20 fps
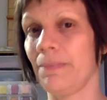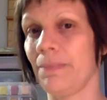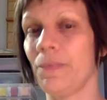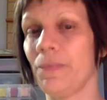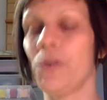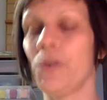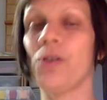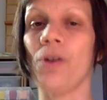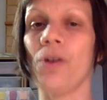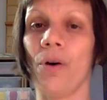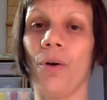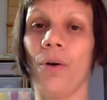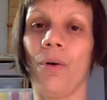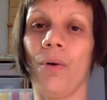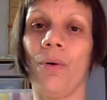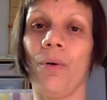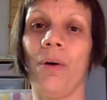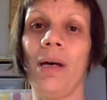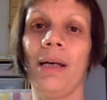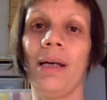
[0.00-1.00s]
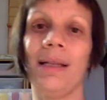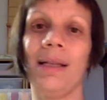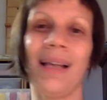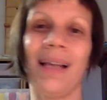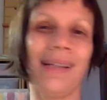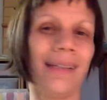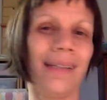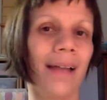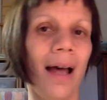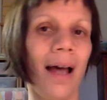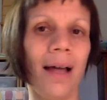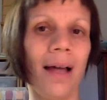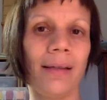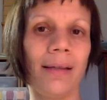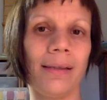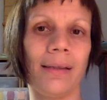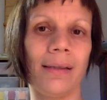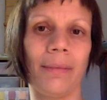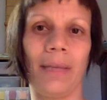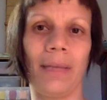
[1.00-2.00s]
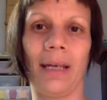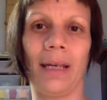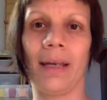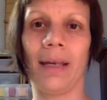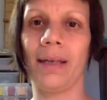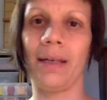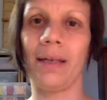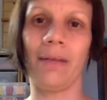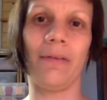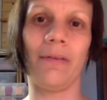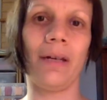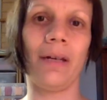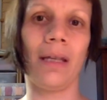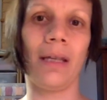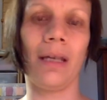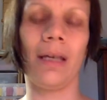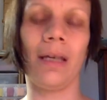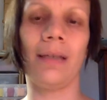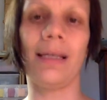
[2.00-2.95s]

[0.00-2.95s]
So that's not something I can really